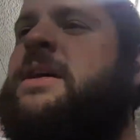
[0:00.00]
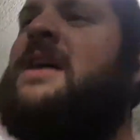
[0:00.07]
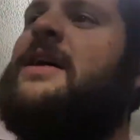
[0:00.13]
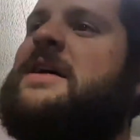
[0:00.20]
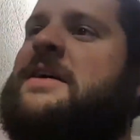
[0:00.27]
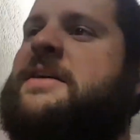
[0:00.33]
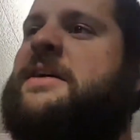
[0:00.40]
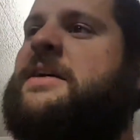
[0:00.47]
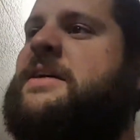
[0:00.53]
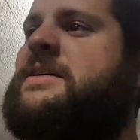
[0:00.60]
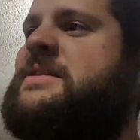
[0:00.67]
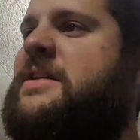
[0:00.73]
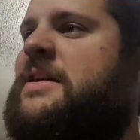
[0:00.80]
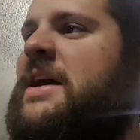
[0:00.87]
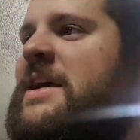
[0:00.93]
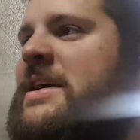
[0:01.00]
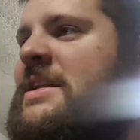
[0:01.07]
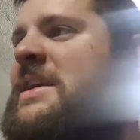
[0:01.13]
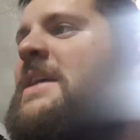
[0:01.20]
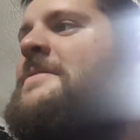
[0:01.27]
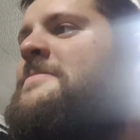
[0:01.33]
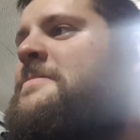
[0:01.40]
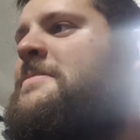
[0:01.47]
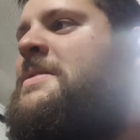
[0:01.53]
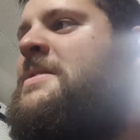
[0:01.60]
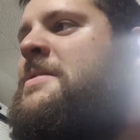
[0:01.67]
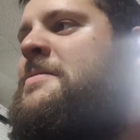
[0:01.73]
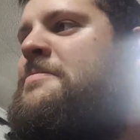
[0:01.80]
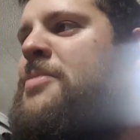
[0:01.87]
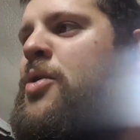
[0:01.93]
Until I can get
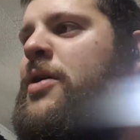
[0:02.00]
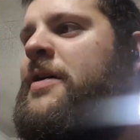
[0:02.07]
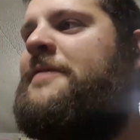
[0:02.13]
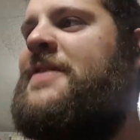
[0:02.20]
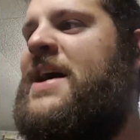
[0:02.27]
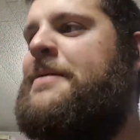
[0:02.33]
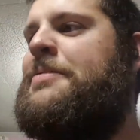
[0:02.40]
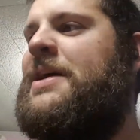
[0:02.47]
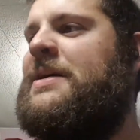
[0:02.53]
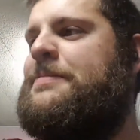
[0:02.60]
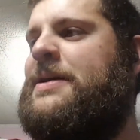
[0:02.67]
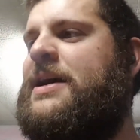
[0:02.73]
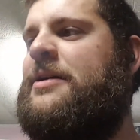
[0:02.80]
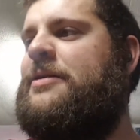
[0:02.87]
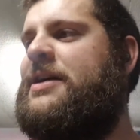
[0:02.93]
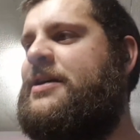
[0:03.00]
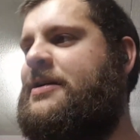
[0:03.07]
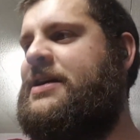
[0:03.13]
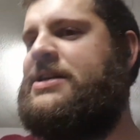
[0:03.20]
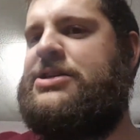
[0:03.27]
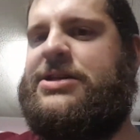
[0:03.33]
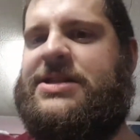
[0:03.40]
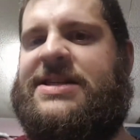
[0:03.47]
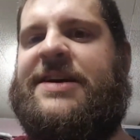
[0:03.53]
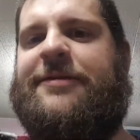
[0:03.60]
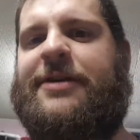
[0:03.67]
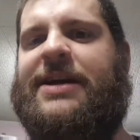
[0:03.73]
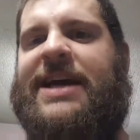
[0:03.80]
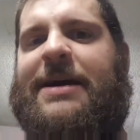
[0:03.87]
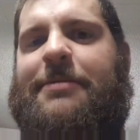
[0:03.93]
more of that plate carrier in just
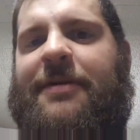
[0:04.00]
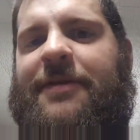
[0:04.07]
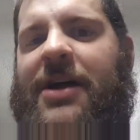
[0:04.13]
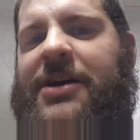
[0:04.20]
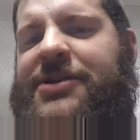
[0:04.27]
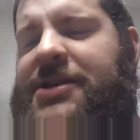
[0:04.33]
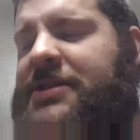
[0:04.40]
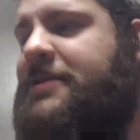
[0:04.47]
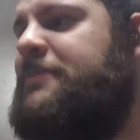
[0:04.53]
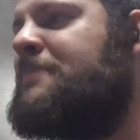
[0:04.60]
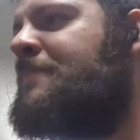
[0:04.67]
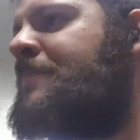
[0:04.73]
different camouflages.